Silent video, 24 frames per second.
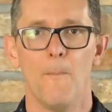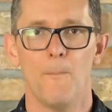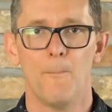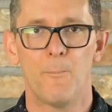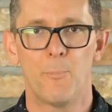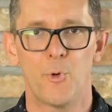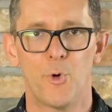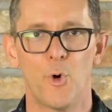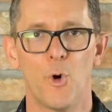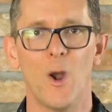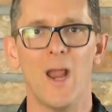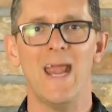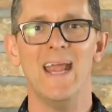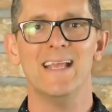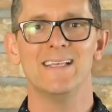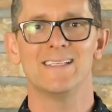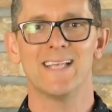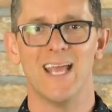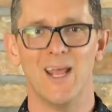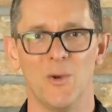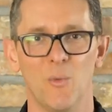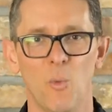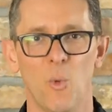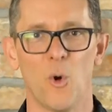praise
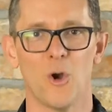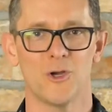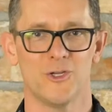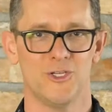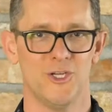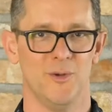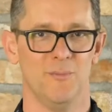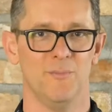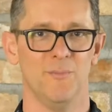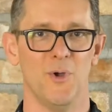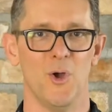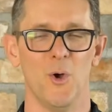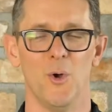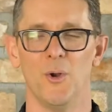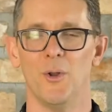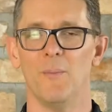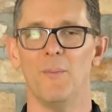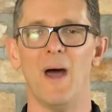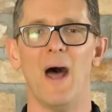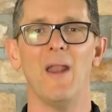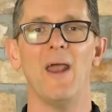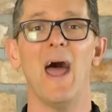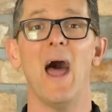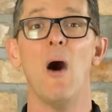and worship mode
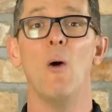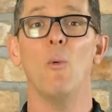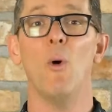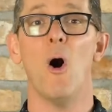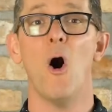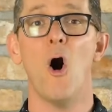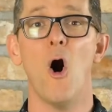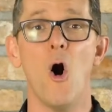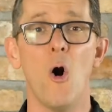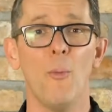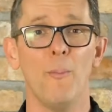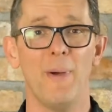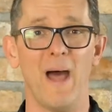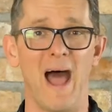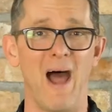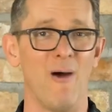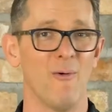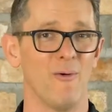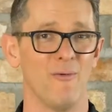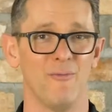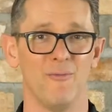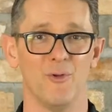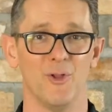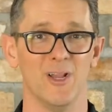about how
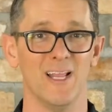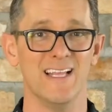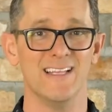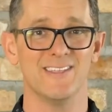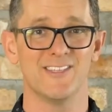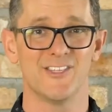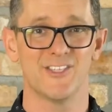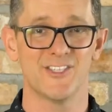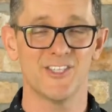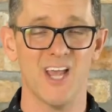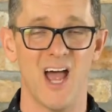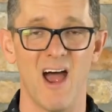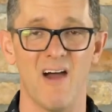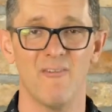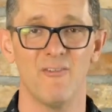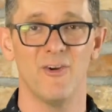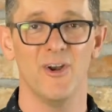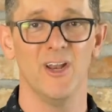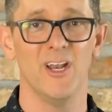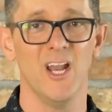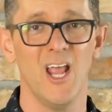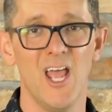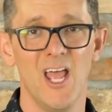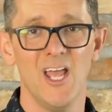all-powerful and
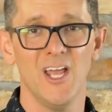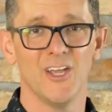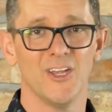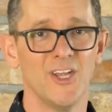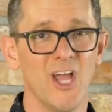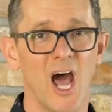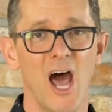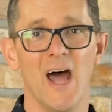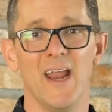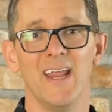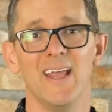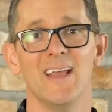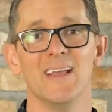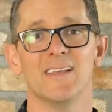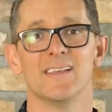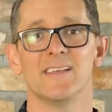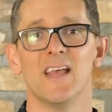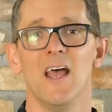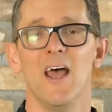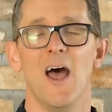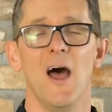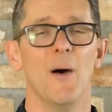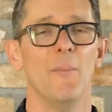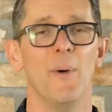sovereign God is,
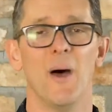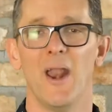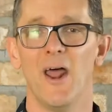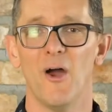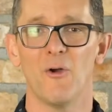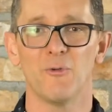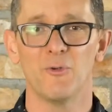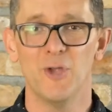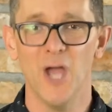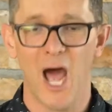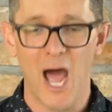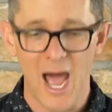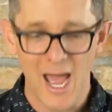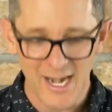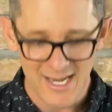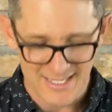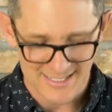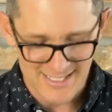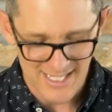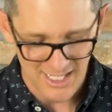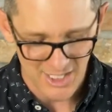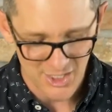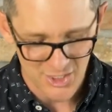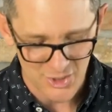about how God
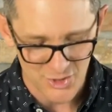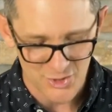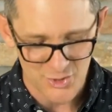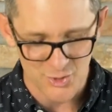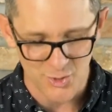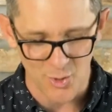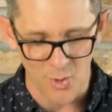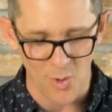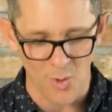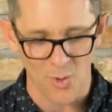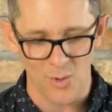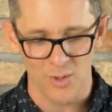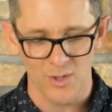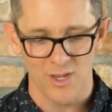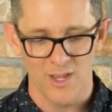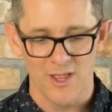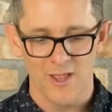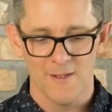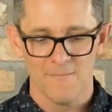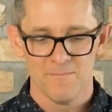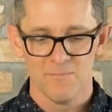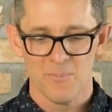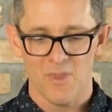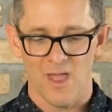is in control
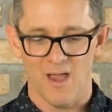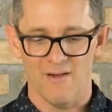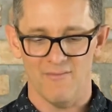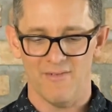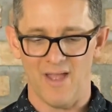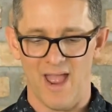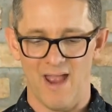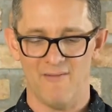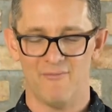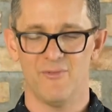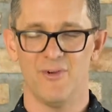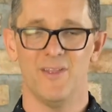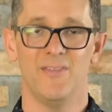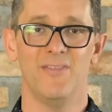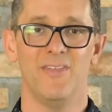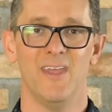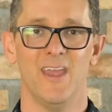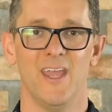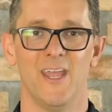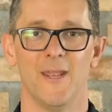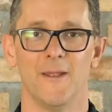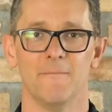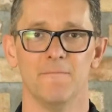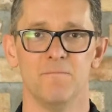of
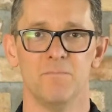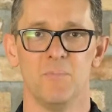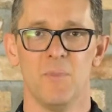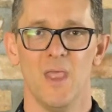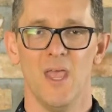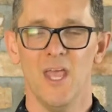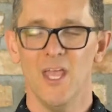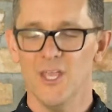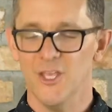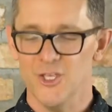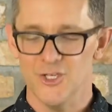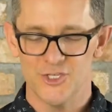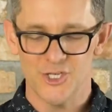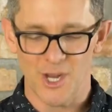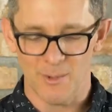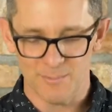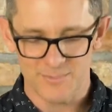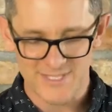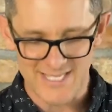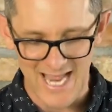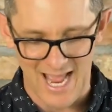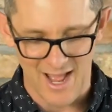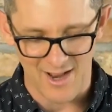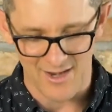everything. You
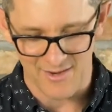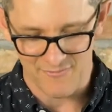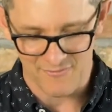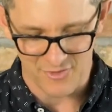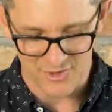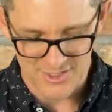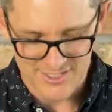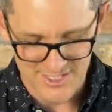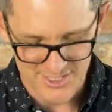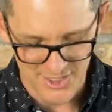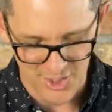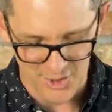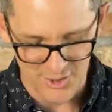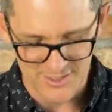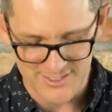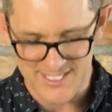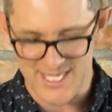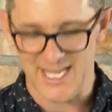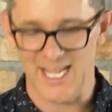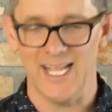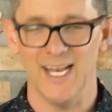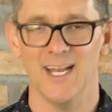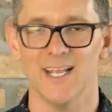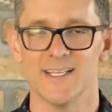jump down in verse
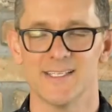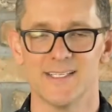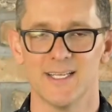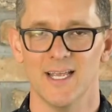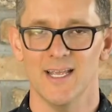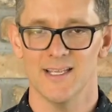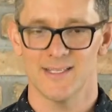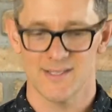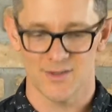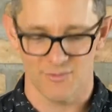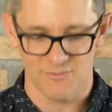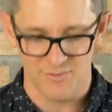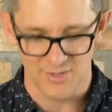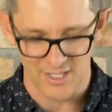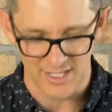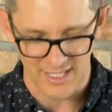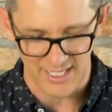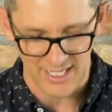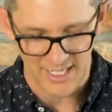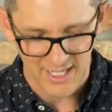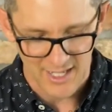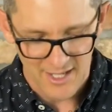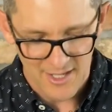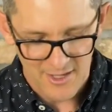13 is a
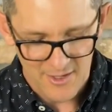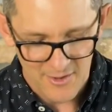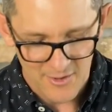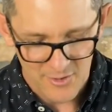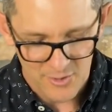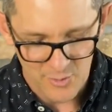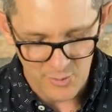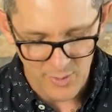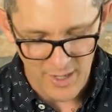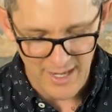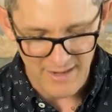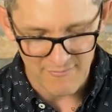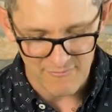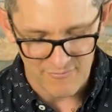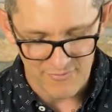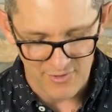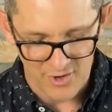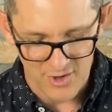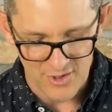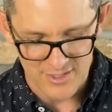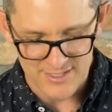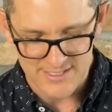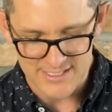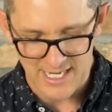really great
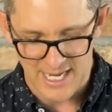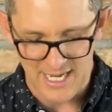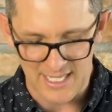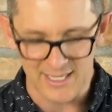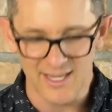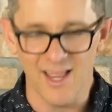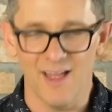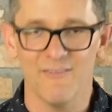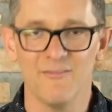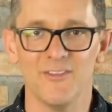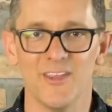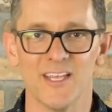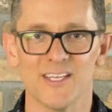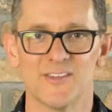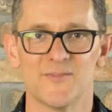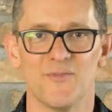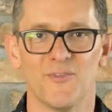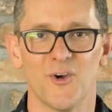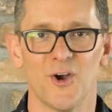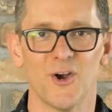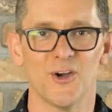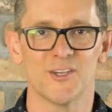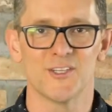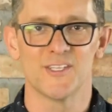verse. I love this
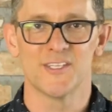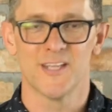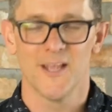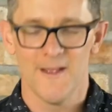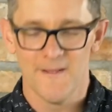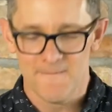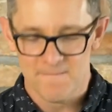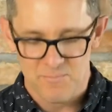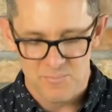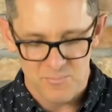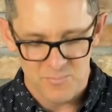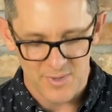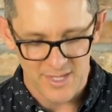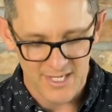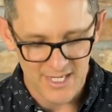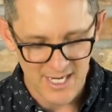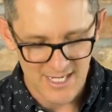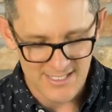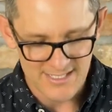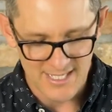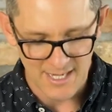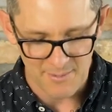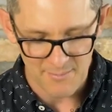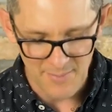verse
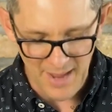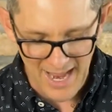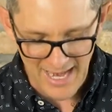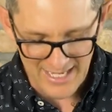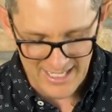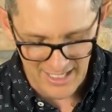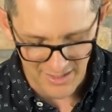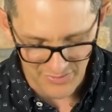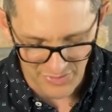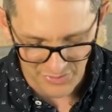because Habakkuk